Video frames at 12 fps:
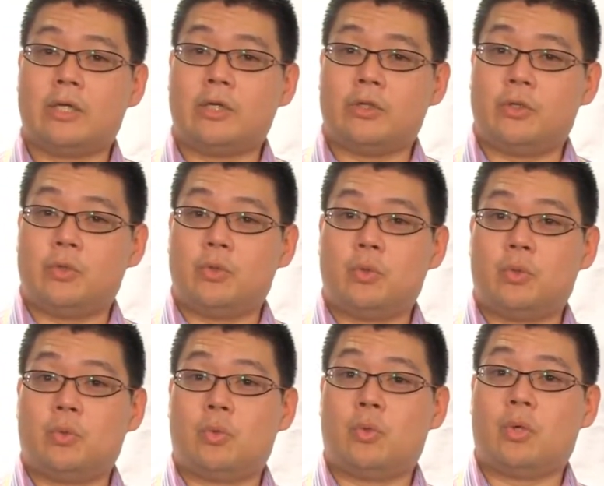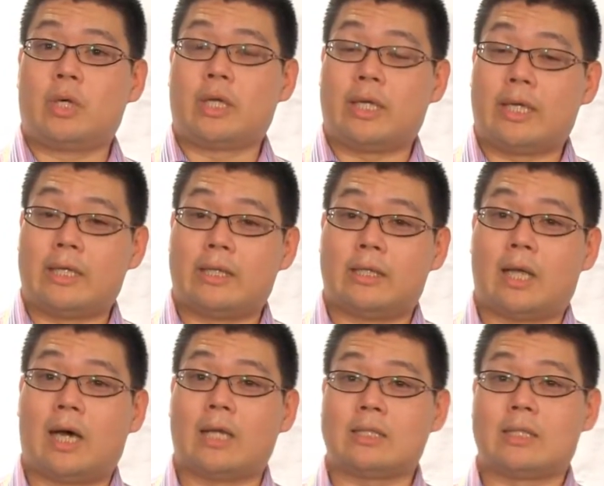you
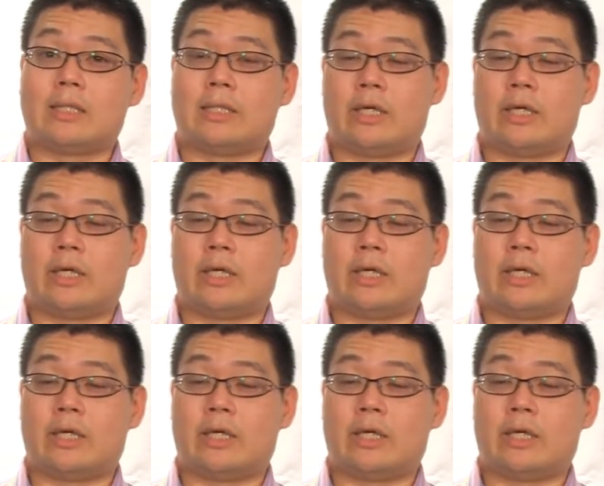cannot